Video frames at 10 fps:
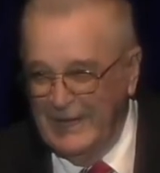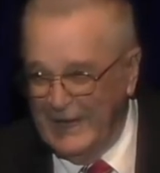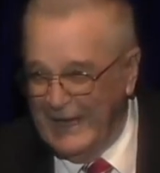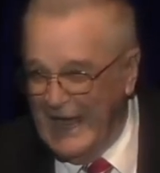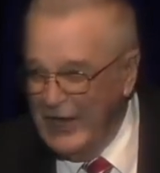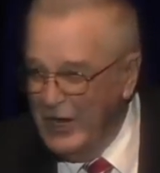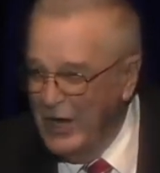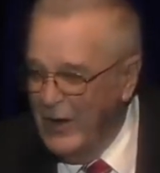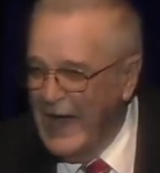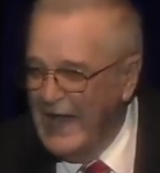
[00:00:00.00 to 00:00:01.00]
and I
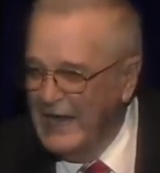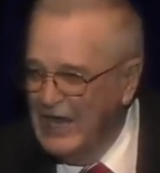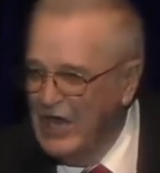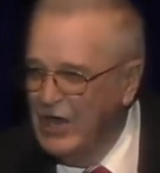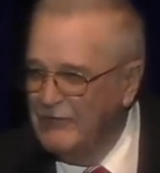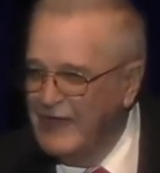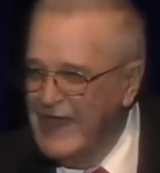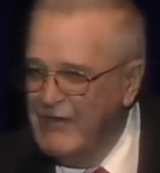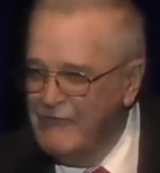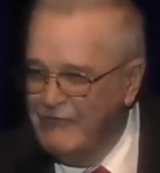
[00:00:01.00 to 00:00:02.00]
know I love
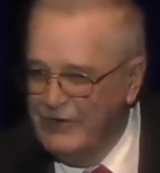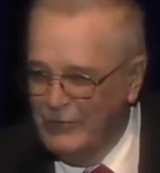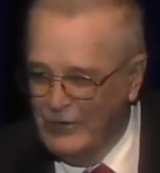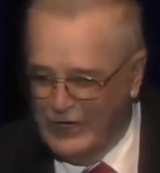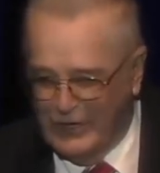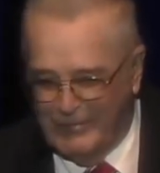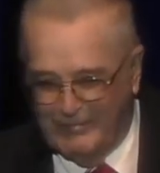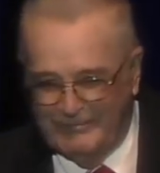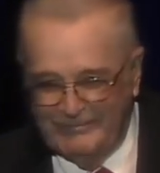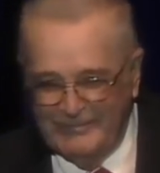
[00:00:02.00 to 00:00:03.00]
every one of
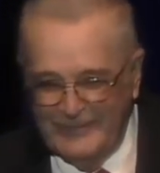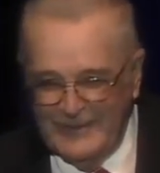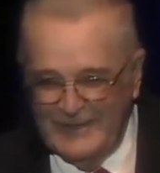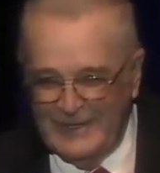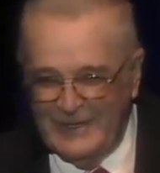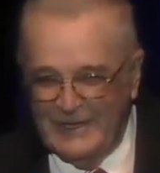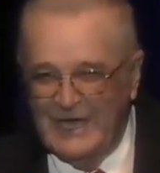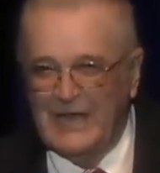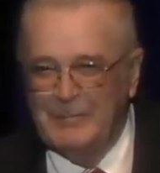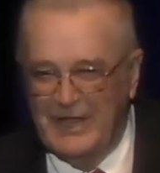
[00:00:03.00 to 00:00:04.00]
them.
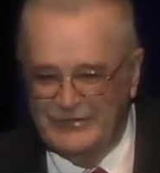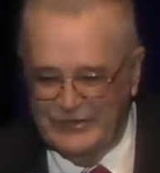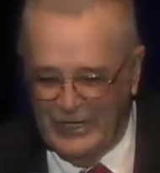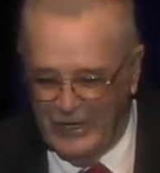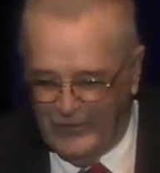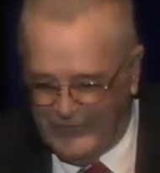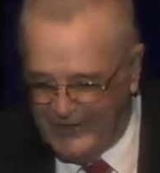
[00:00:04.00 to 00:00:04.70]
God bless y'all. Thank